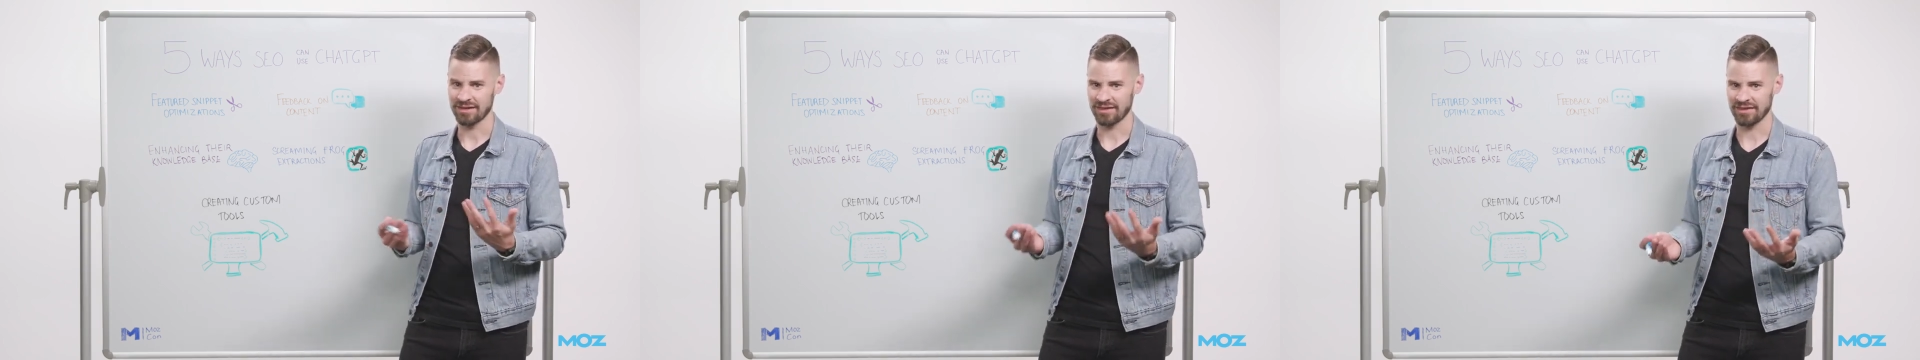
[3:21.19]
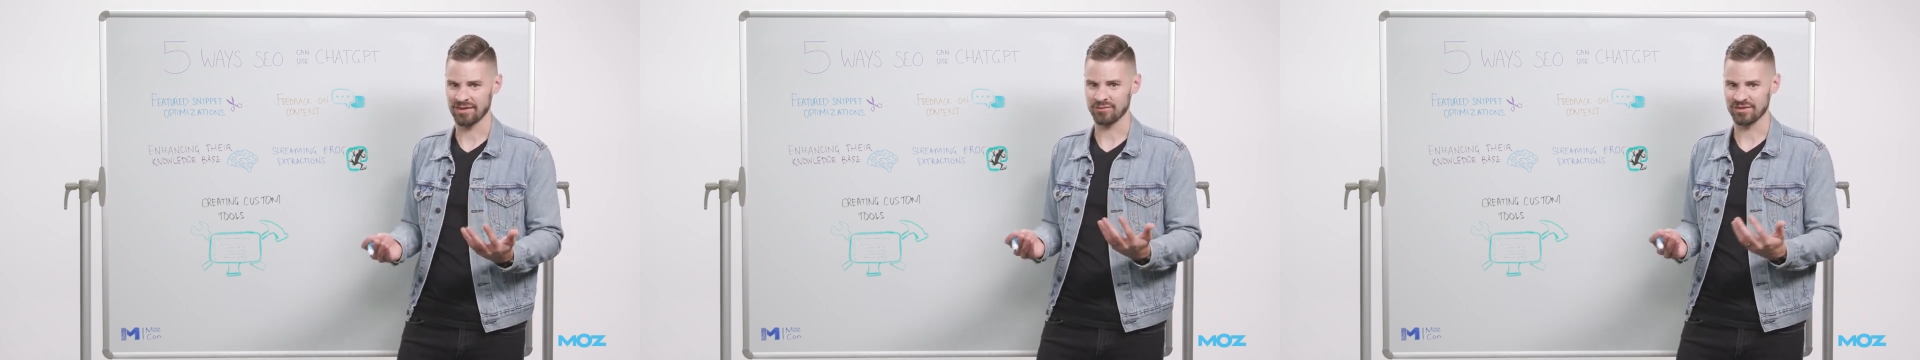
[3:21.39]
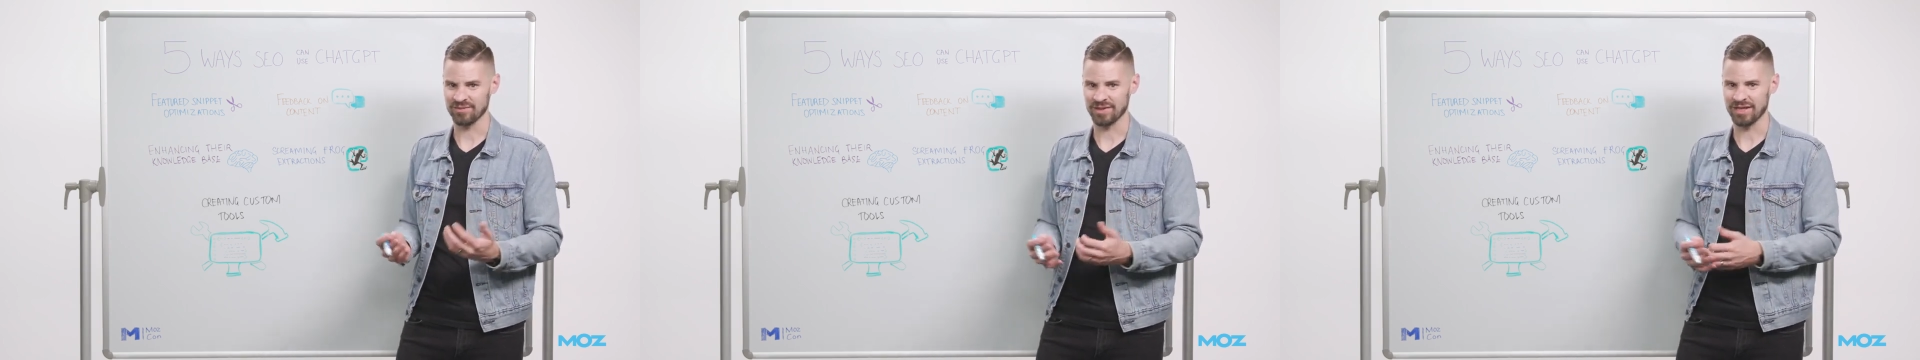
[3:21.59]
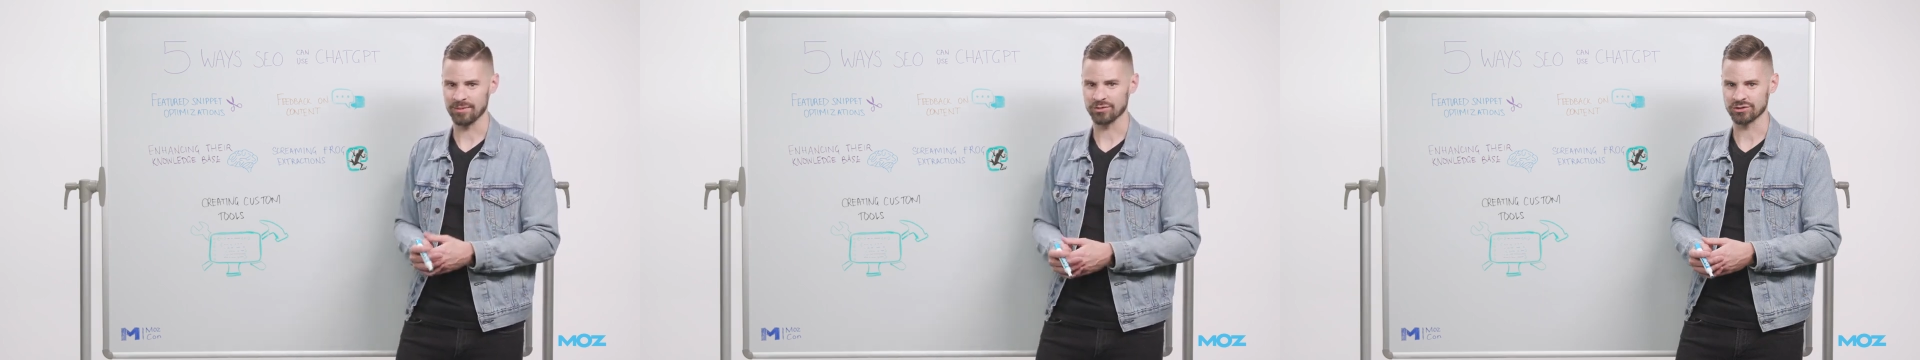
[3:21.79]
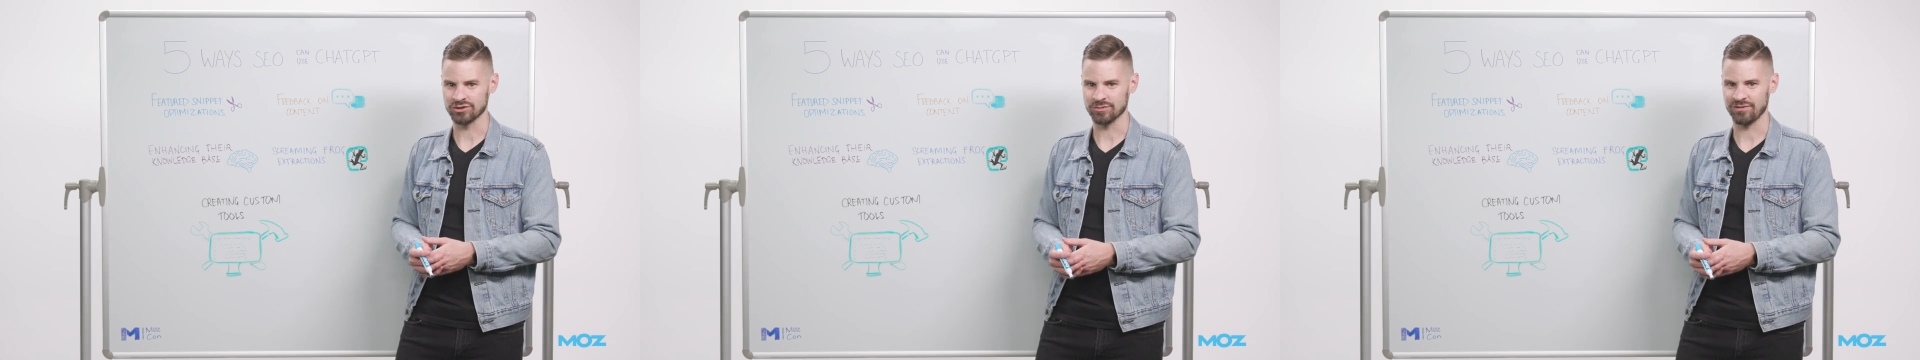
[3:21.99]
than we've been
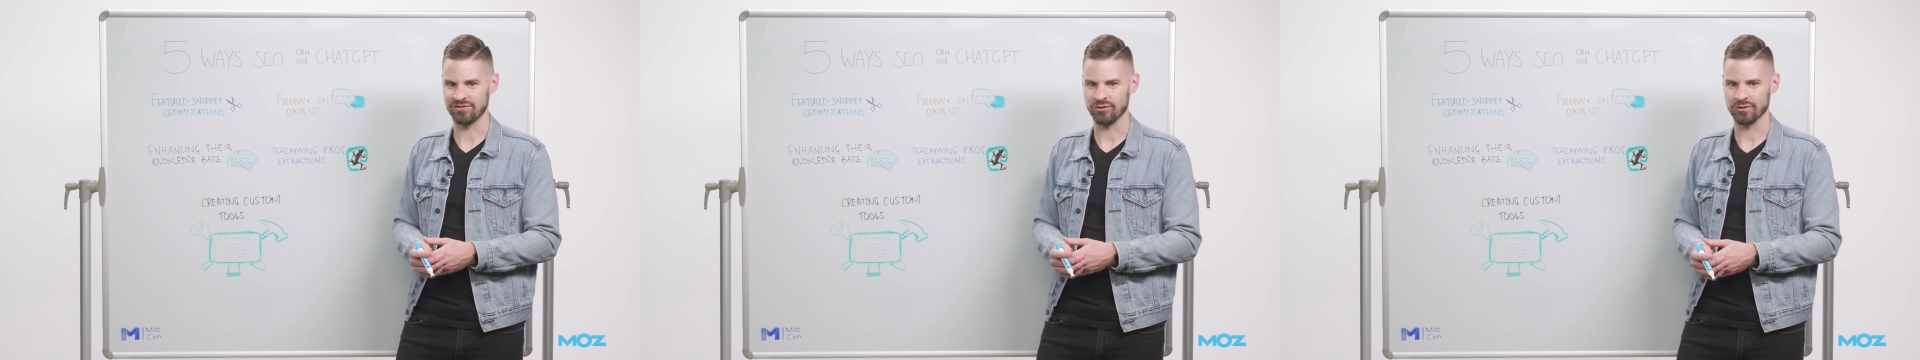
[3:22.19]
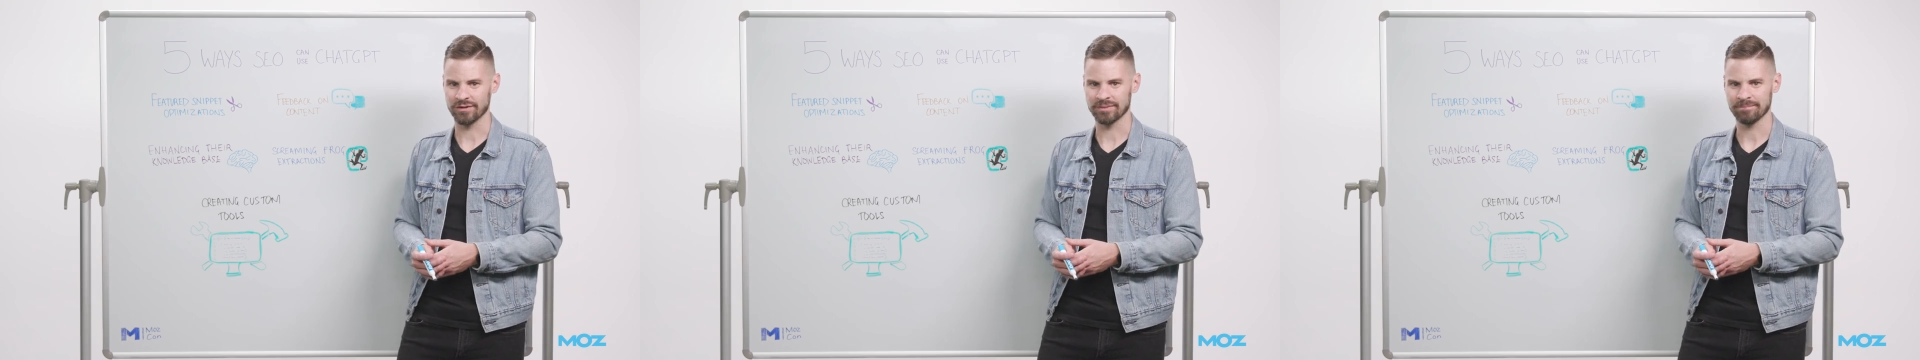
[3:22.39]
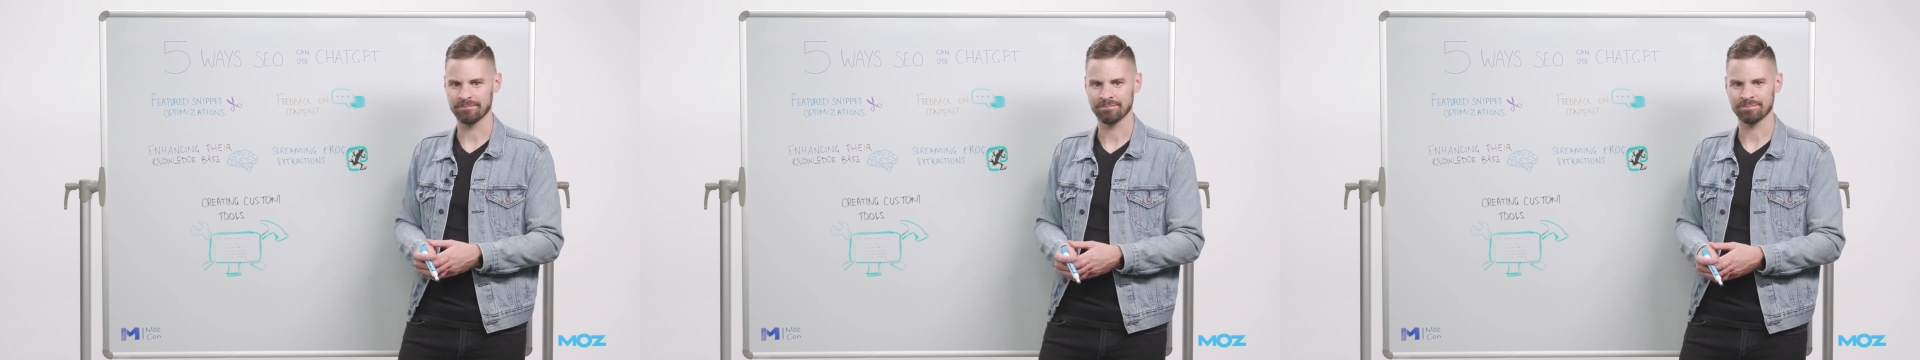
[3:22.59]
able to before.